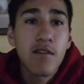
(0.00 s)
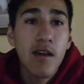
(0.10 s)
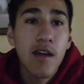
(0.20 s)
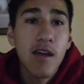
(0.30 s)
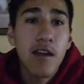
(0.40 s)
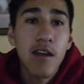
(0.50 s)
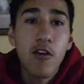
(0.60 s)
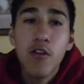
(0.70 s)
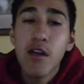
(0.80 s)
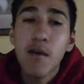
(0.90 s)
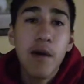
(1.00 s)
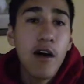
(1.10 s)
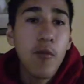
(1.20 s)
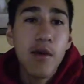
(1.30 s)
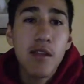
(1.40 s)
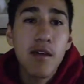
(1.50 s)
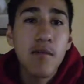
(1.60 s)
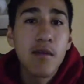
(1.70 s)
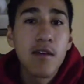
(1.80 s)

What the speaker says: and I know that I'm helping them,